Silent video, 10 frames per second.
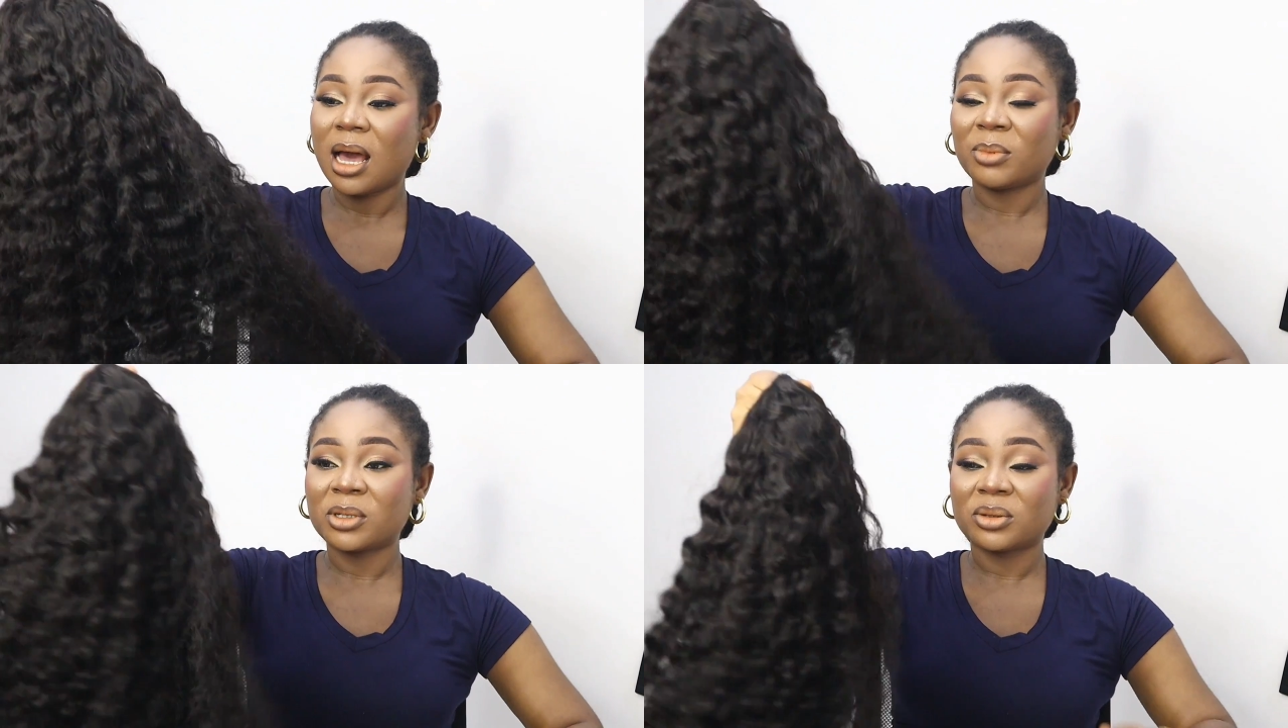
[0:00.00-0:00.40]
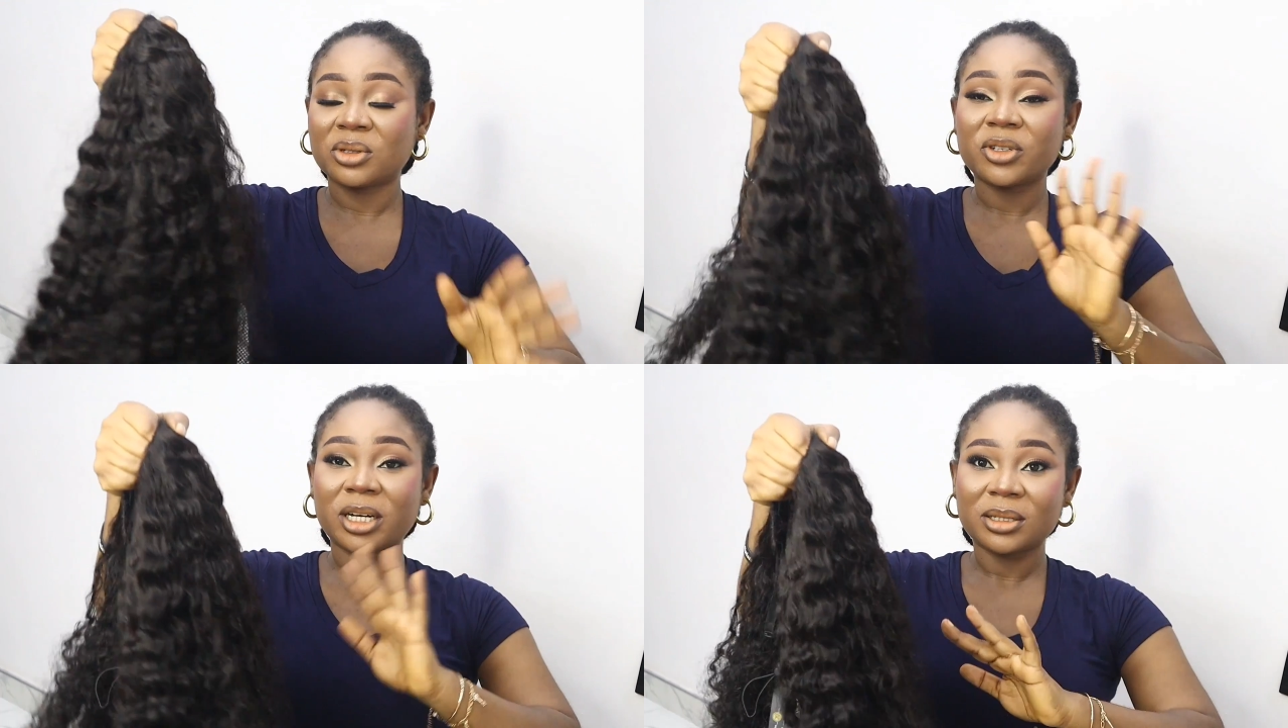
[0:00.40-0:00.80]
I'm just going
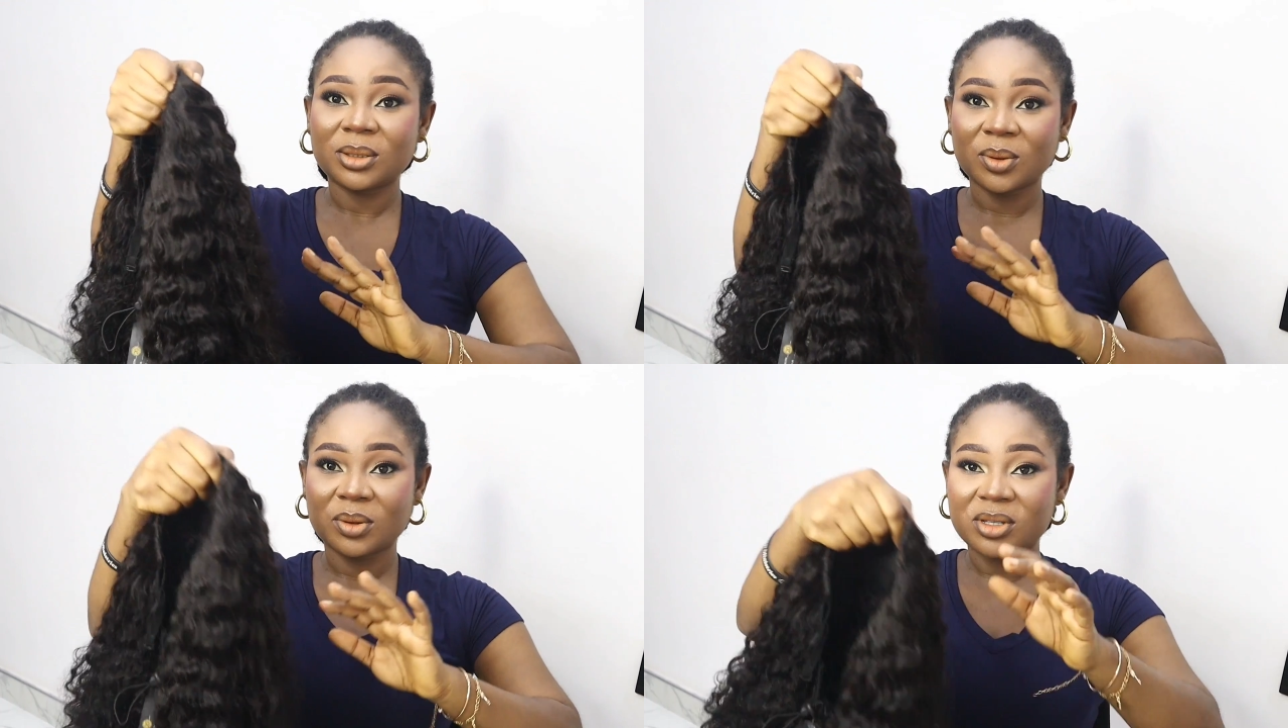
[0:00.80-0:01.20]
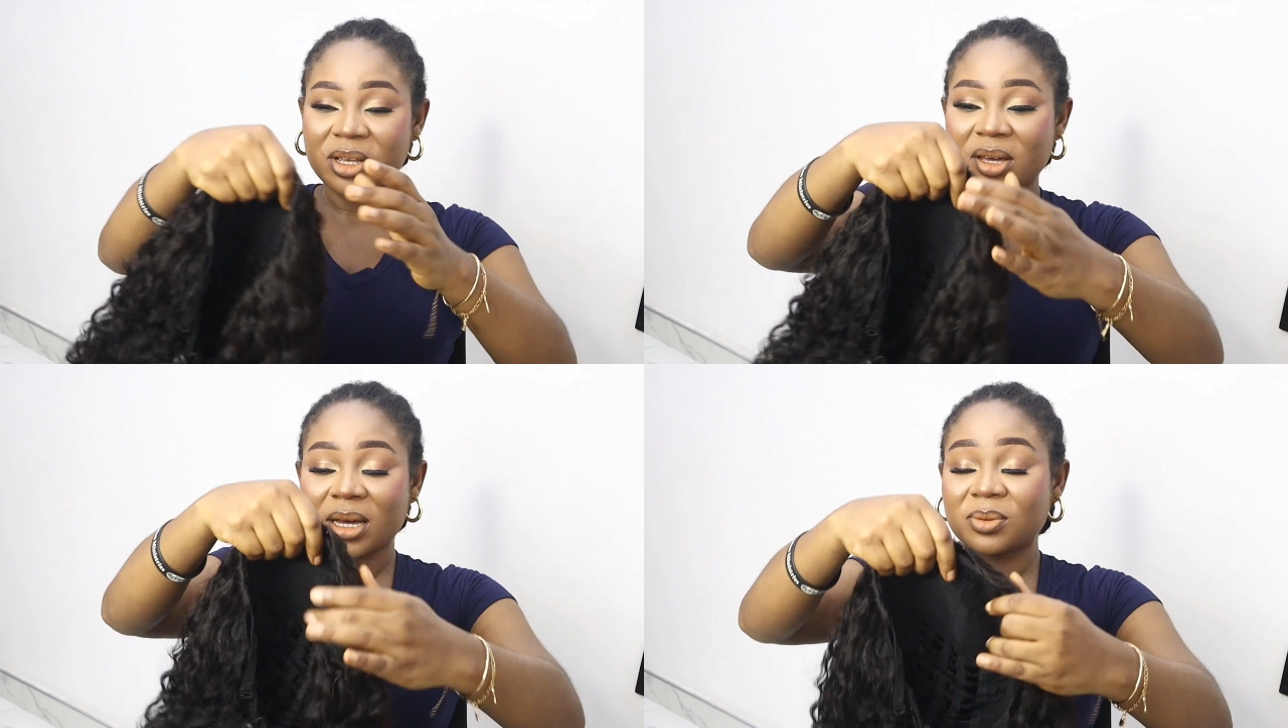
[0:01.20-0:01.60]
to try this on so
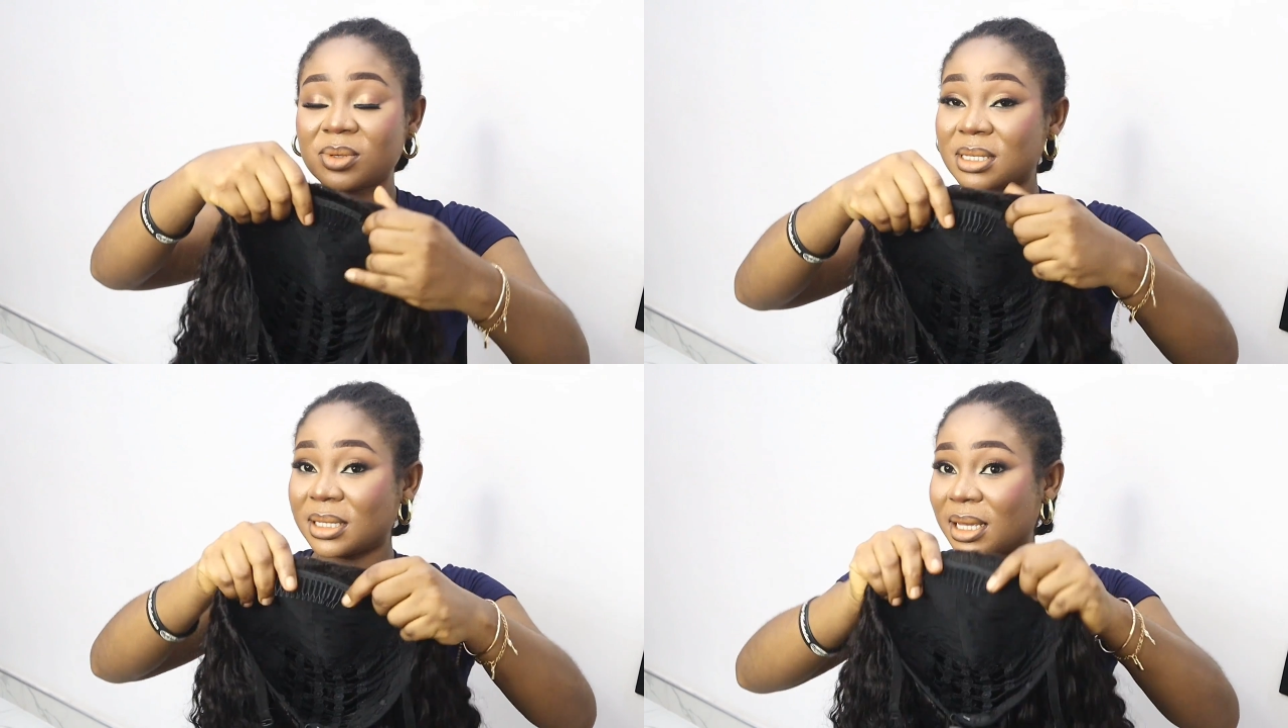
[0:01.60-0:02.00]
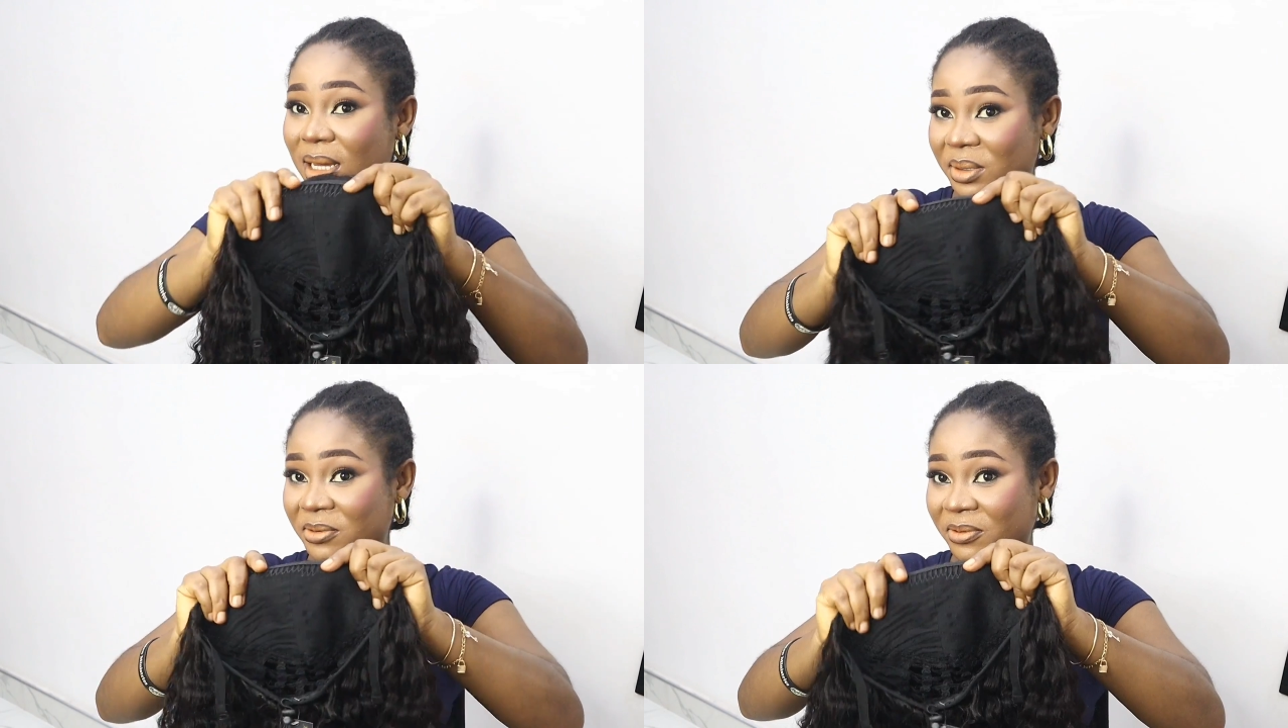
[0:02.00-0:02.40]
that you guys will see how it